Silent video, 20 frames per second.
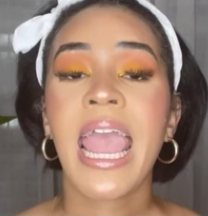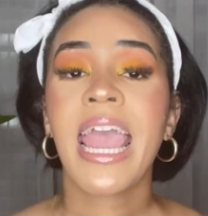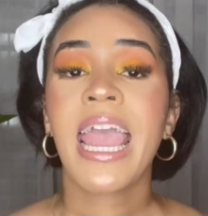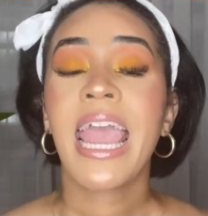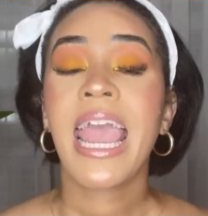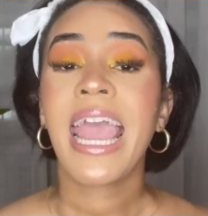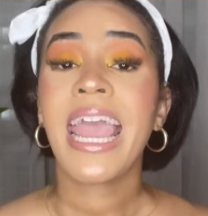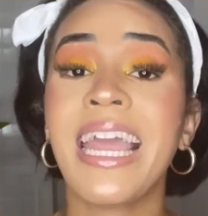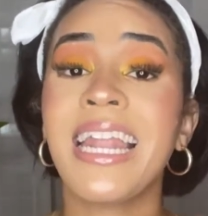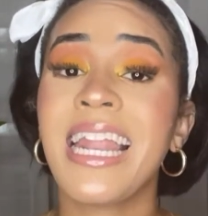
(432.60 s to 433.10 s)

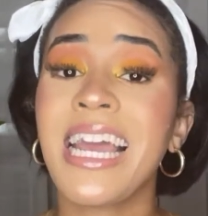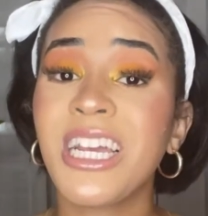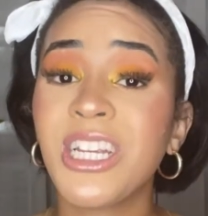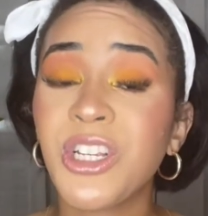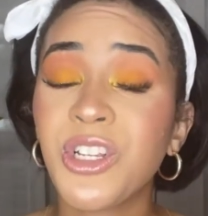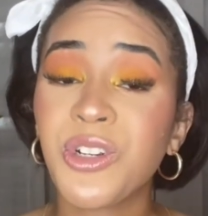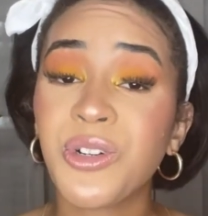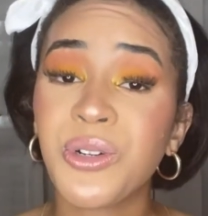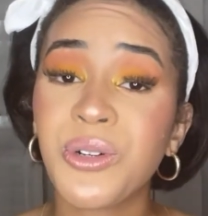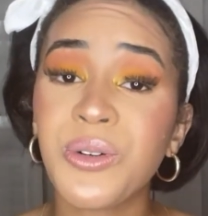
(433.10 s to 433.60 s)
And
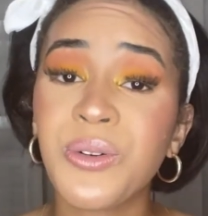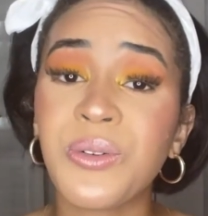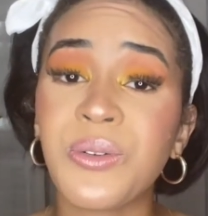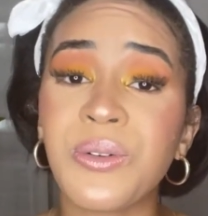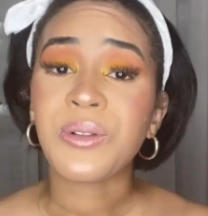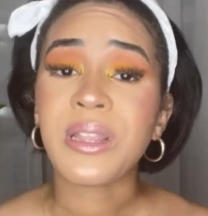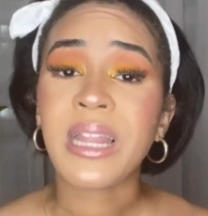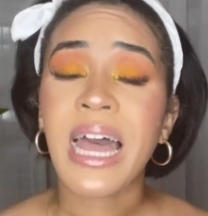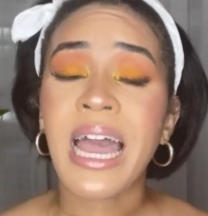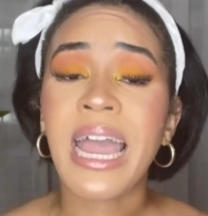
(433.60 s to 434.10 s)
that's
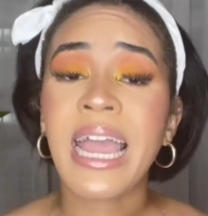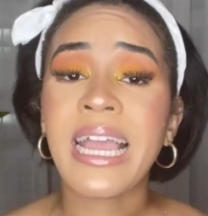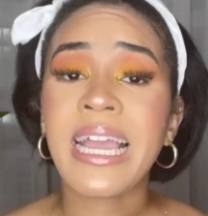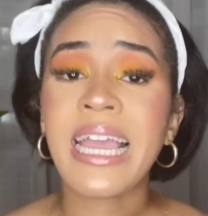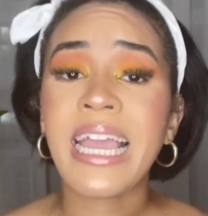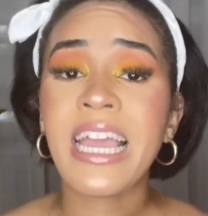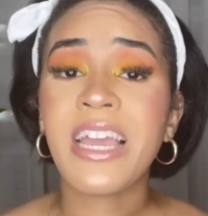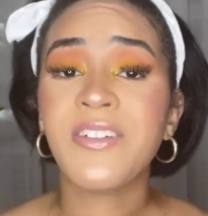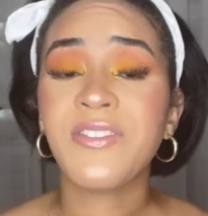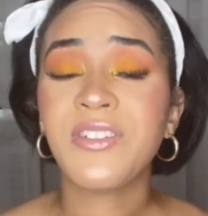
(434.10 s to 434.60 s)
true.
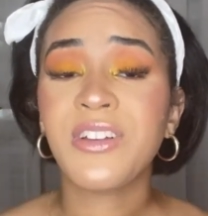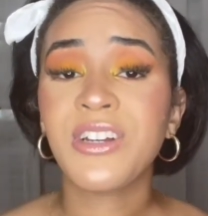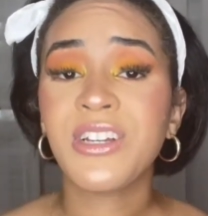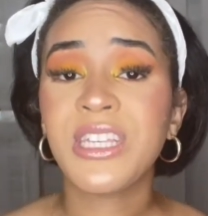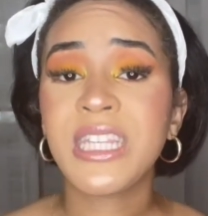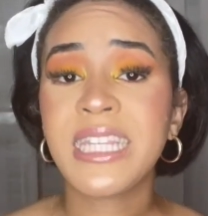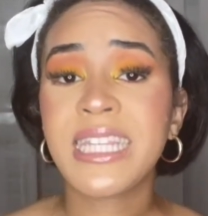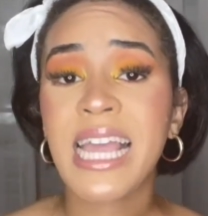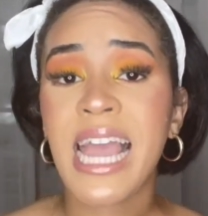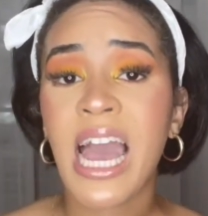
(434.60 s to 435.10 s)
Like, if your
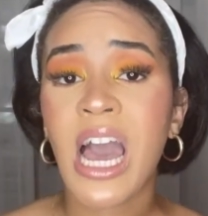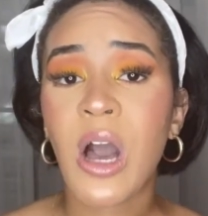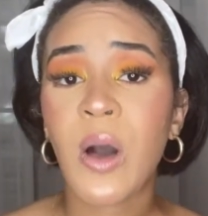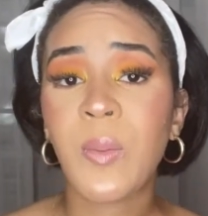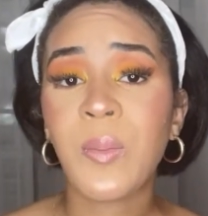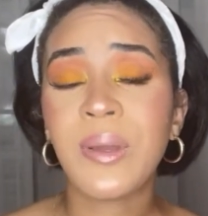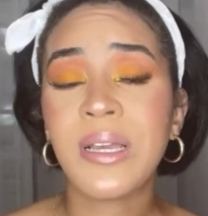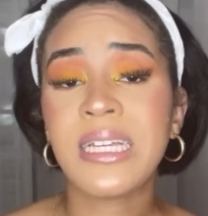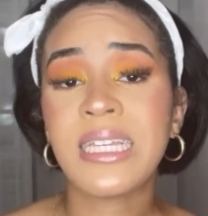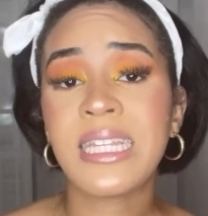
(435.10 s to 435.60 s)

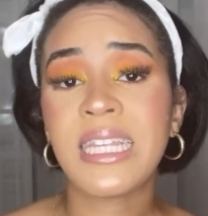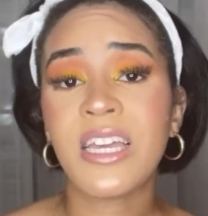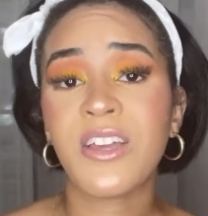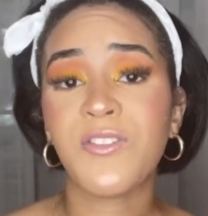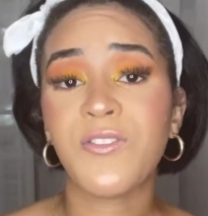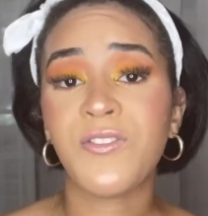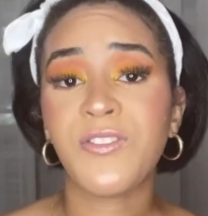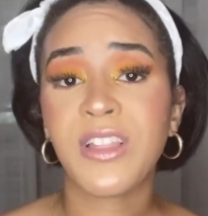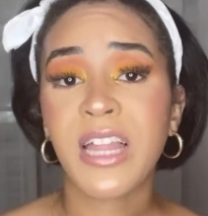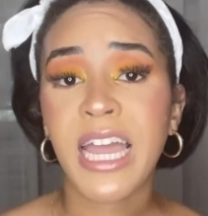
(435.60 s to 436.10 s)
scalp is
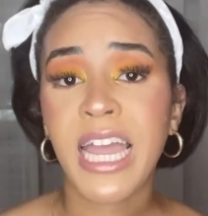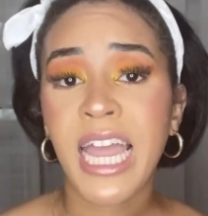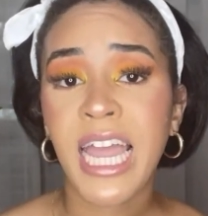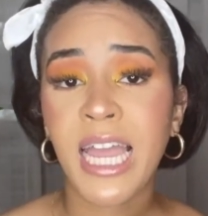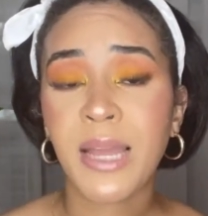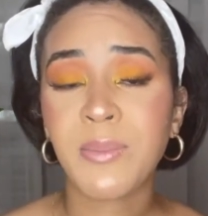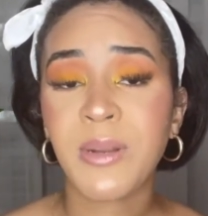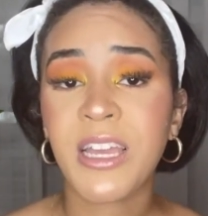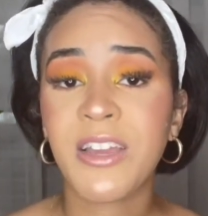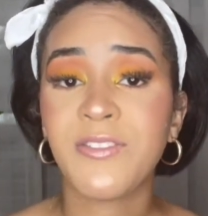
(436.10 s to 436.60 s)

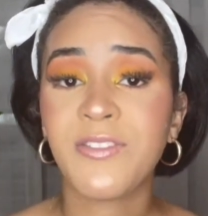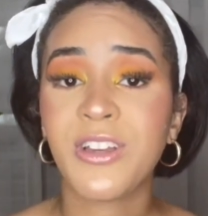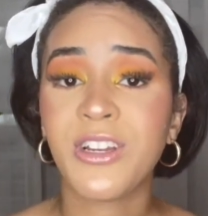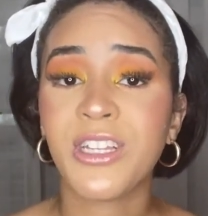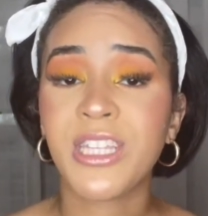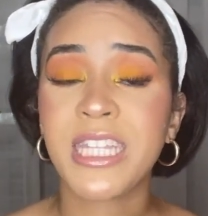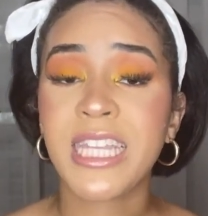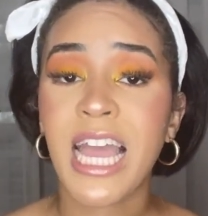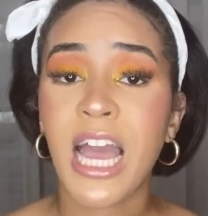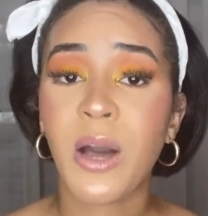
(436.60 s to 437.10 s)
inflamed, if
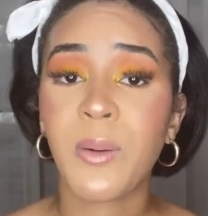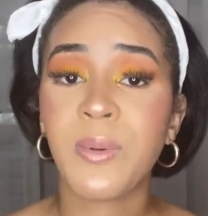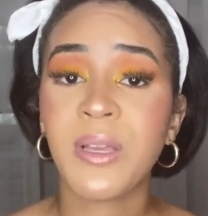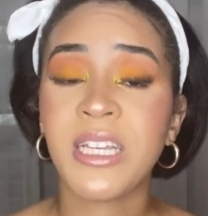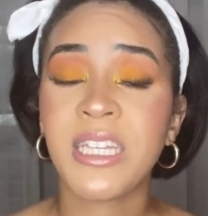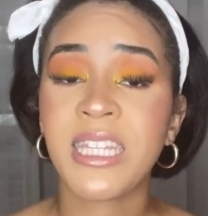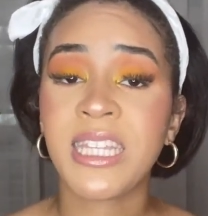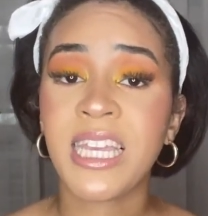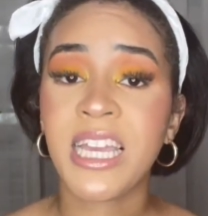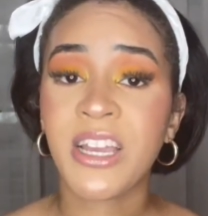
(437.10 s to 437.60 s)
your
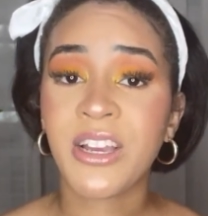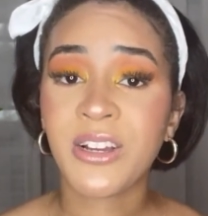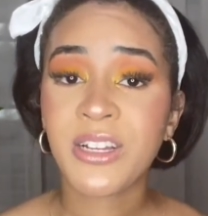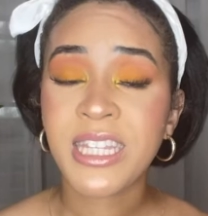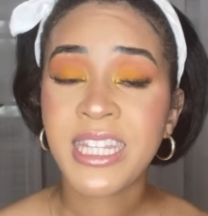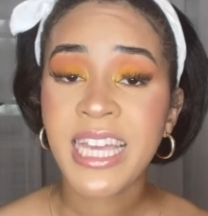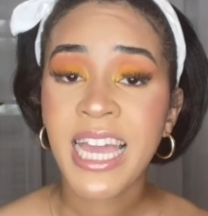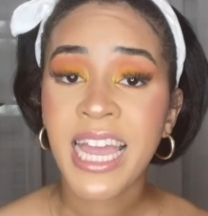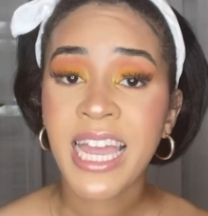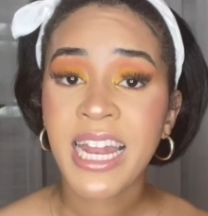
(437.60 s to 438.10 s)
scalp is
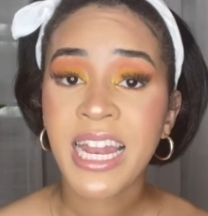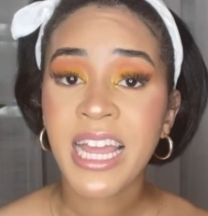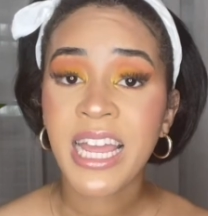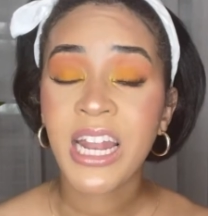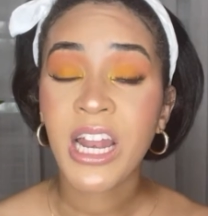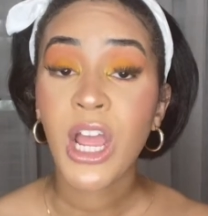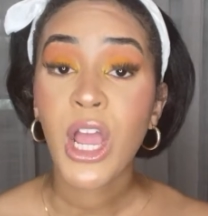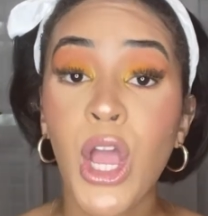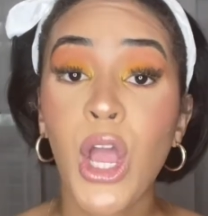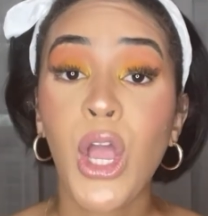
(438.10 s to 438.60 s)

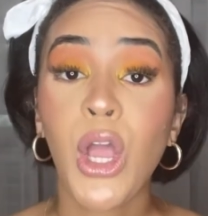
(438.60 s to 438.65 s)
irritated,